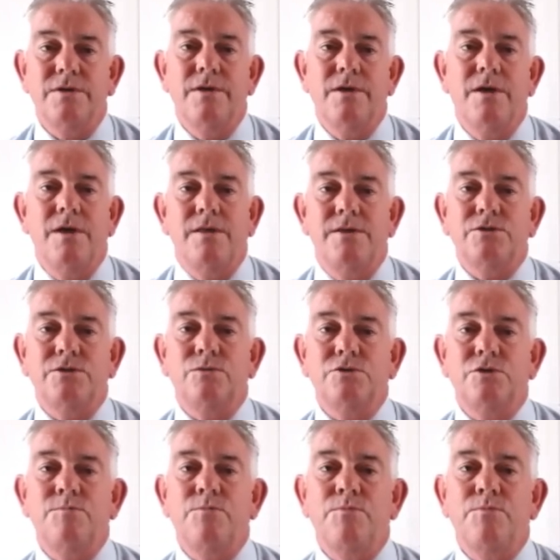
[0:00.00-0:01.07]
This will
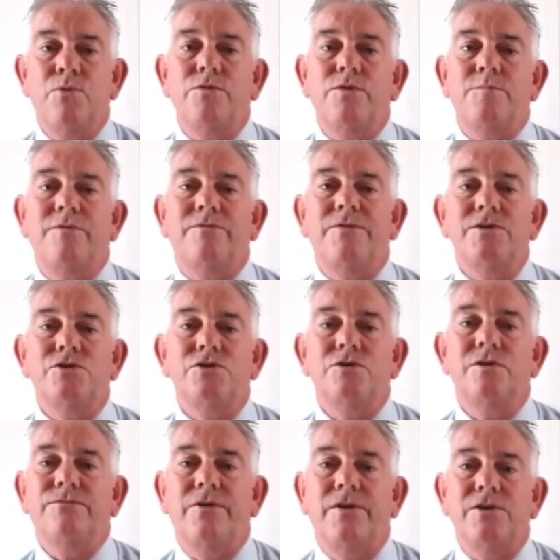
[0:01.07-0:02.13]
support the prevention of
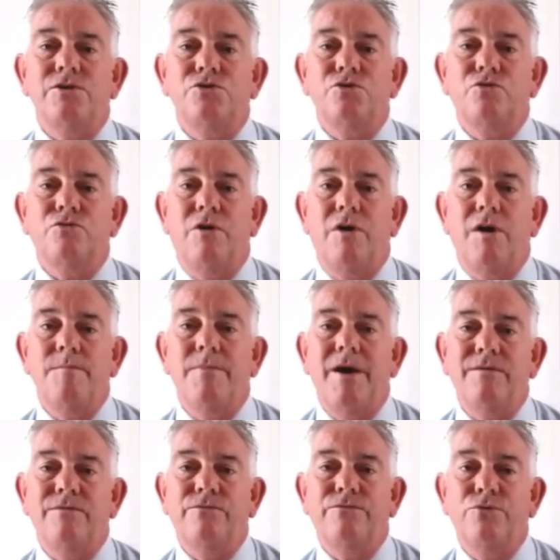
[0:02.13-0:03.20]
financial crime and
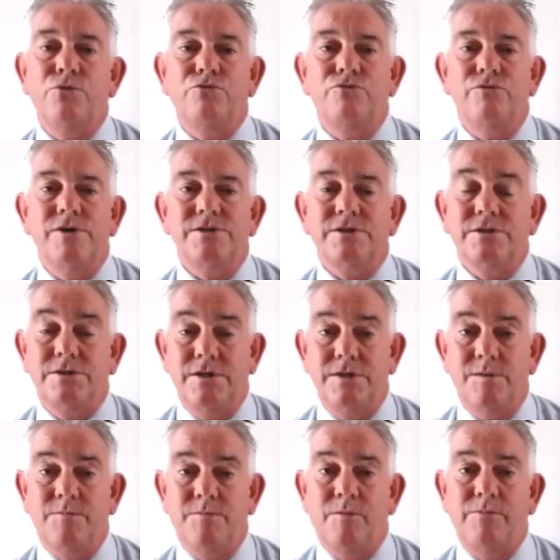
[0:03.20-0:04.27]
fraud risks in the
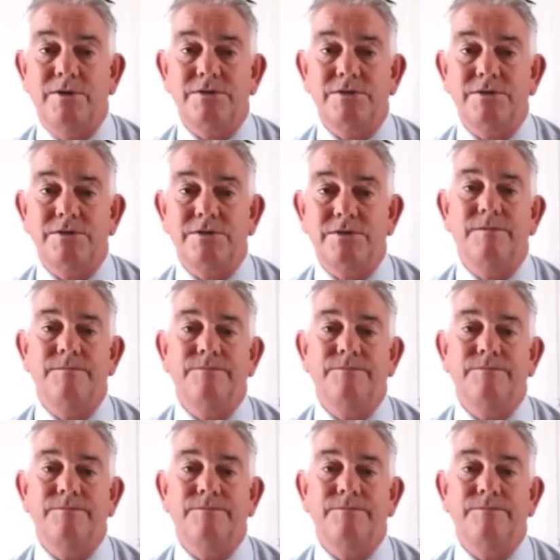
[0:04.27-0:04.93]
public sector.